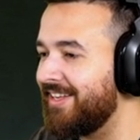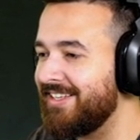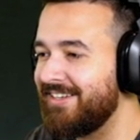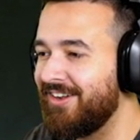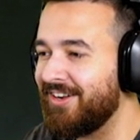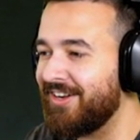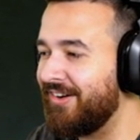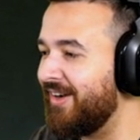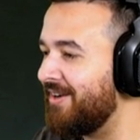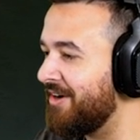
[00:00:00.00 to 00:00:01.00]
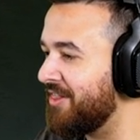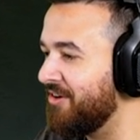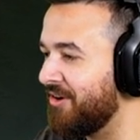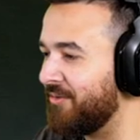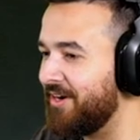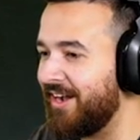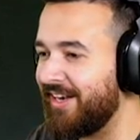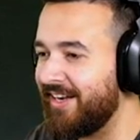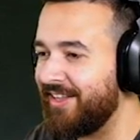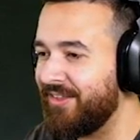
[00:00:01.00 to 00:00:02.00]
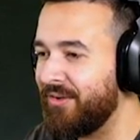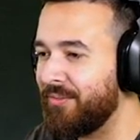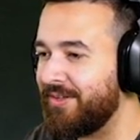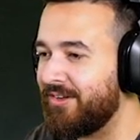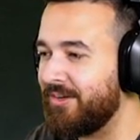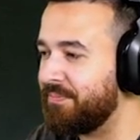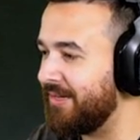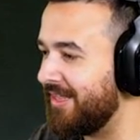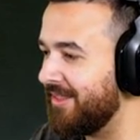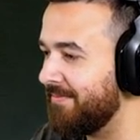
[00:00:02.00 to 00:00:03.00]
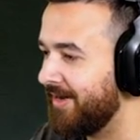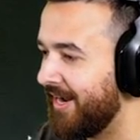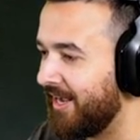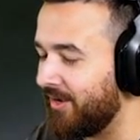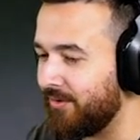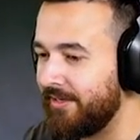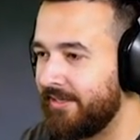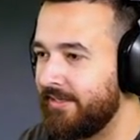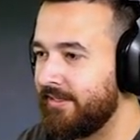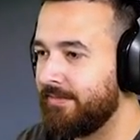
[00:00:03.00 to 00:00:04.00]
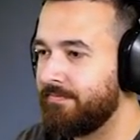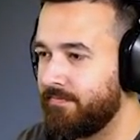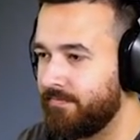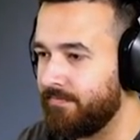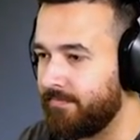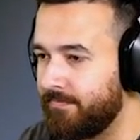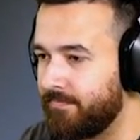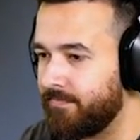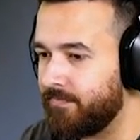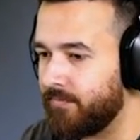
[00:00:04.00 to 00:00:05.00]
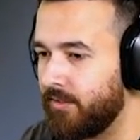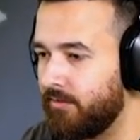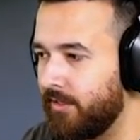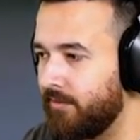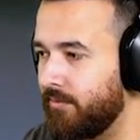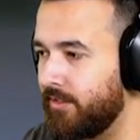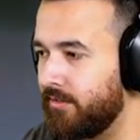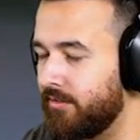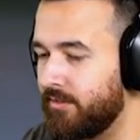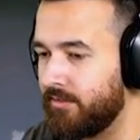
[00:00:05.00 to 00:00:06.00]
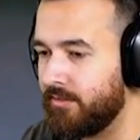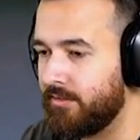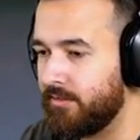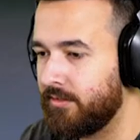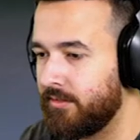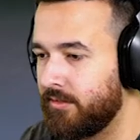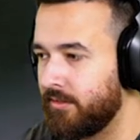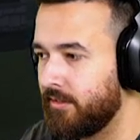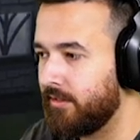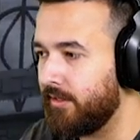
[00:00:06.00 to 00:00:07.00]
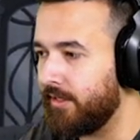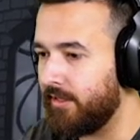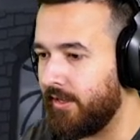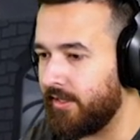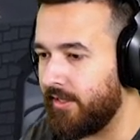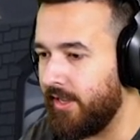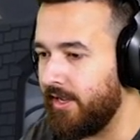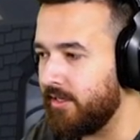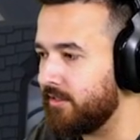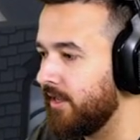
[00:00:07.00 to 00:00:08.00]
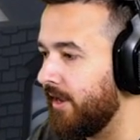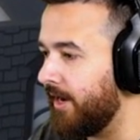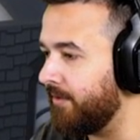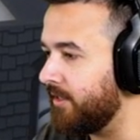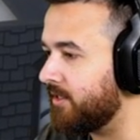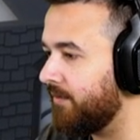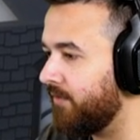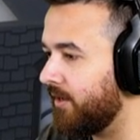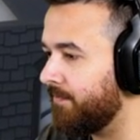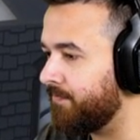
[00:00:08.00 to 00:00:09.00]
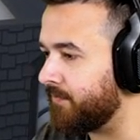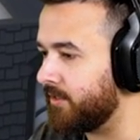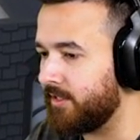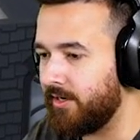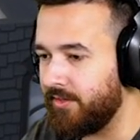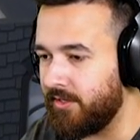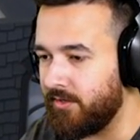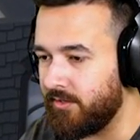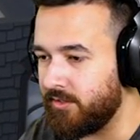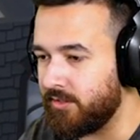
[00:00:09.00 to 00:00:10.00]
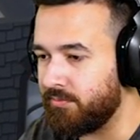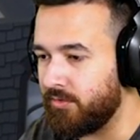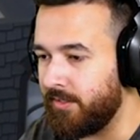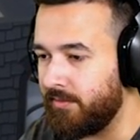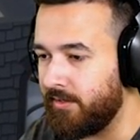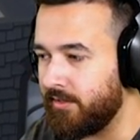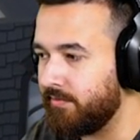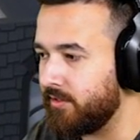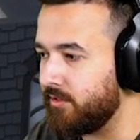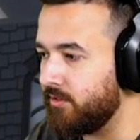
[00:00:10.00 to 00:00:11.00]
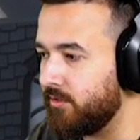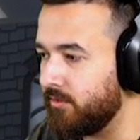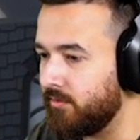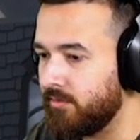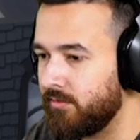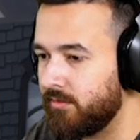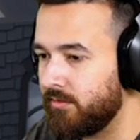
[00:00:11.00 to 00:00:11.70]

that did not go how I thought it would. I thought we could plant them now. Hmm. All right, well... I, I, guess. Anyway, let's give, um, because I don't think you can use this broom anyway. I'll give it to you.